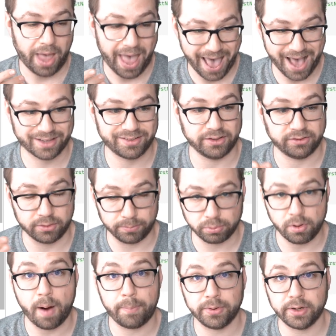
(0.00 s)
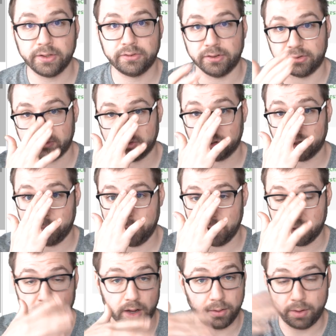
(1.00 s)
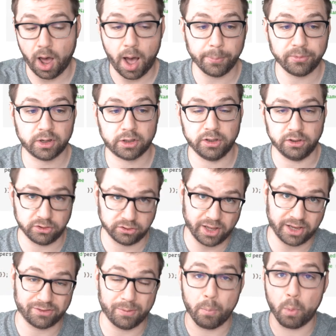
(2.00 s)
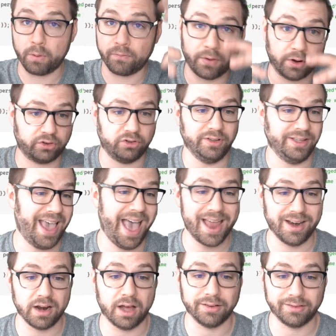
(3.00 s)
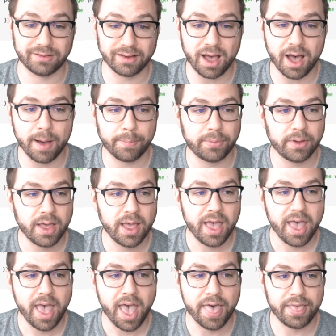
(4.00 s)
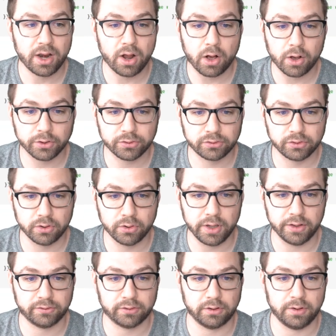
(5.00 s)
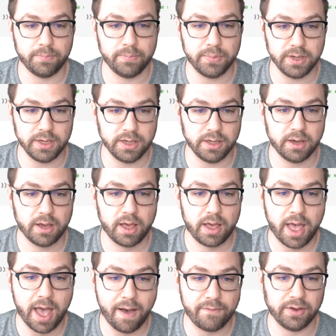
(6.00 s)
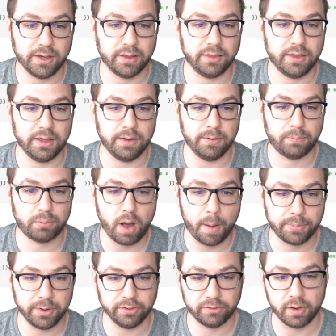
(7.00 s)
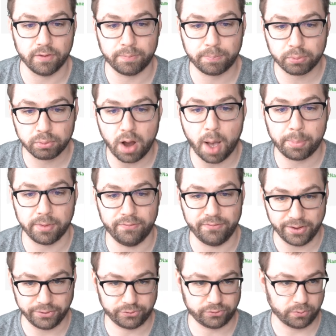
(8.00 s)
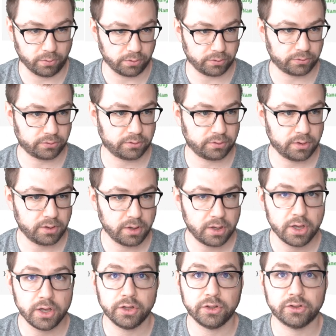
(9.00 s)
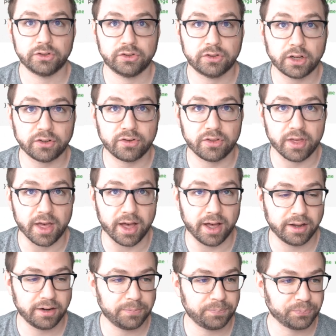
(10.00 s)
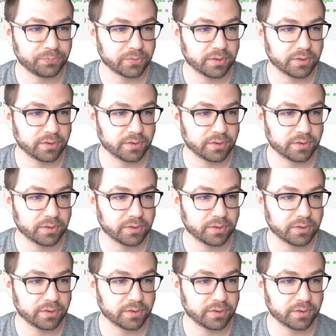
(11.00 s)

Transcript: access to properties. It's still going to be a, an object. It just has more functionally added on top. And then also it's going to be having the properties of prop event source such that